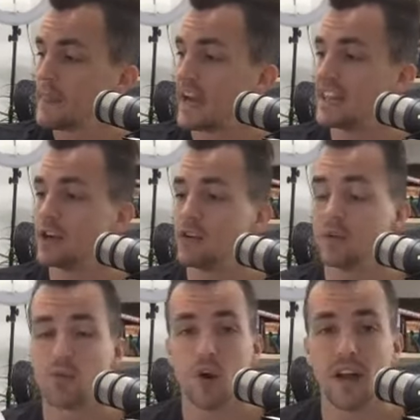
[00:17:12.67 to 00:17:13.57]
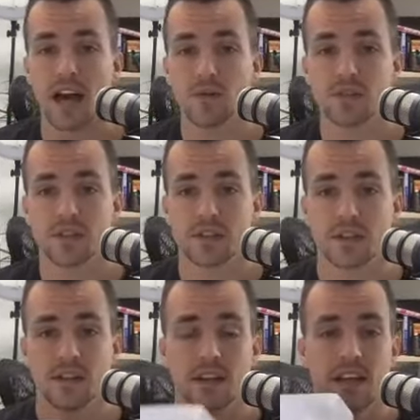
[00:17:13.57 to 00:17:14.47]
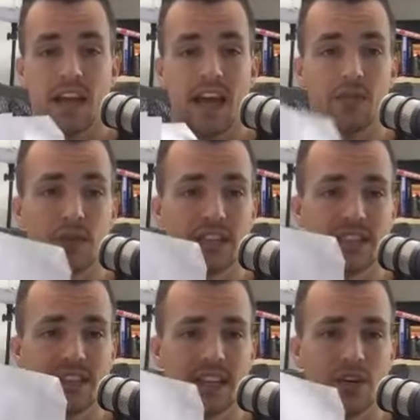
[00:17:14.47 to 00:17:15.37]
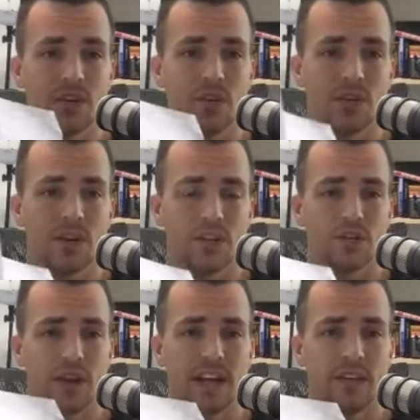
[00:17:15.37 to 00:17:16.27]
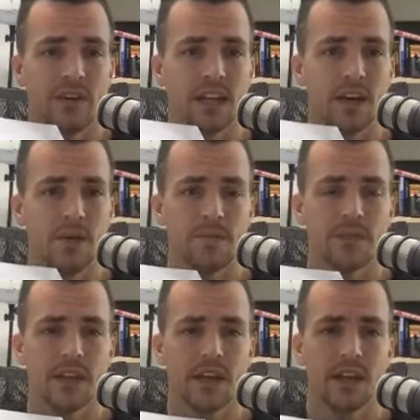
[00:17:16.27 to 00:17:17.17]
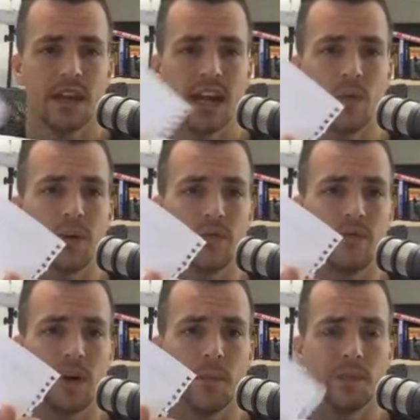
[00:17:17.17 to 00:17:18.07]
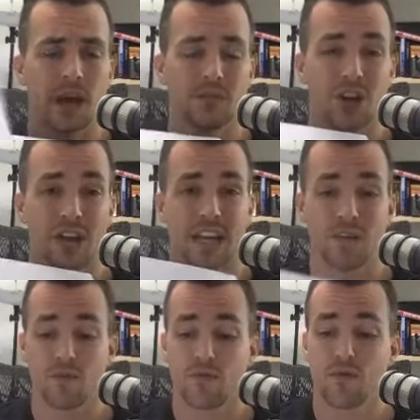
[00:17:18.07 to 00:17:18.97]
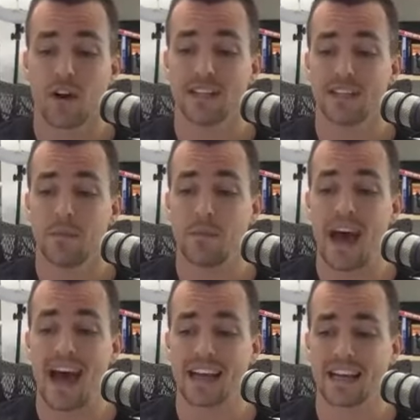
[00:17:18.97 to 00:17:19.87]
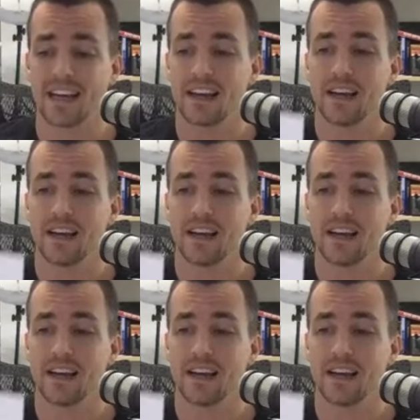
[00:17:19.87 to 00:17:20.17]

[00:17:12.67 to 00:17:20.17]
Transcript: I literally wrote out every single training video that I want to film. I'm talking front to back